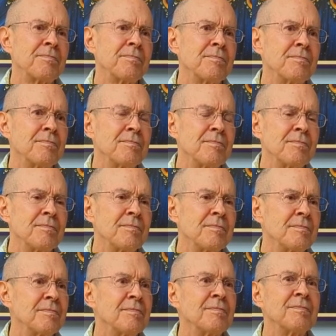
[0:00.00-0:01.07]

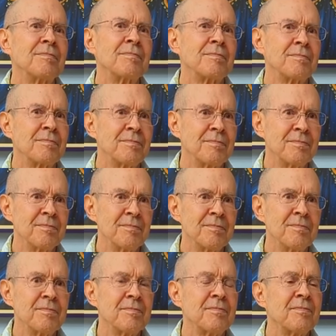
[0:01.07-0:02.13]

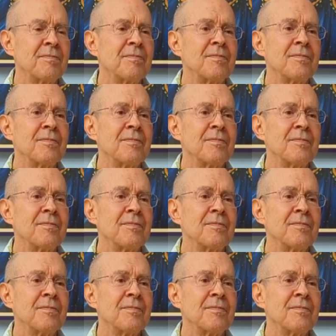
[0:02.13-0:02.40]
(silent)